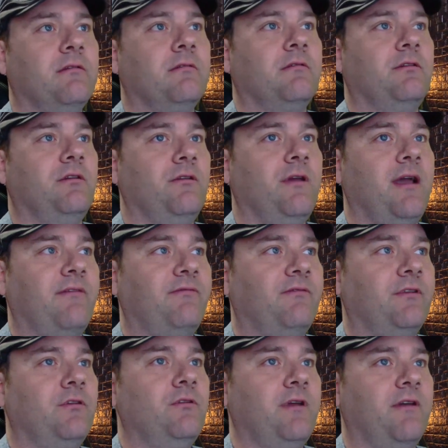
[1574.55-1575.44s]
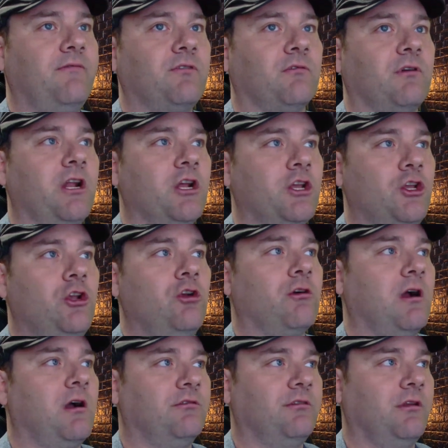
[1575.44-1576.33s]
You have to run a
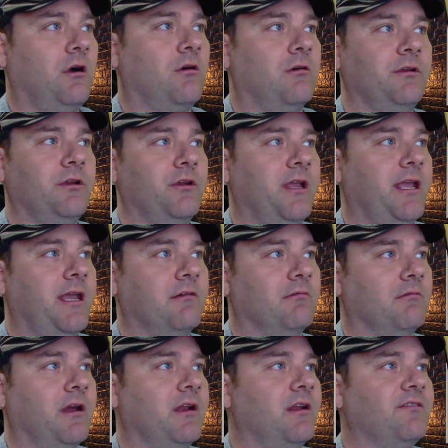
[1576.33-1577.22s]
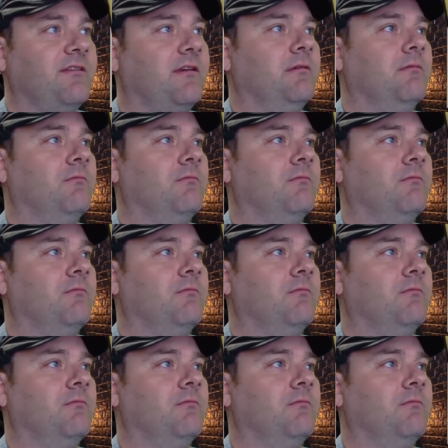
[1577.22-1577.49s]
QRL node. You can't run us.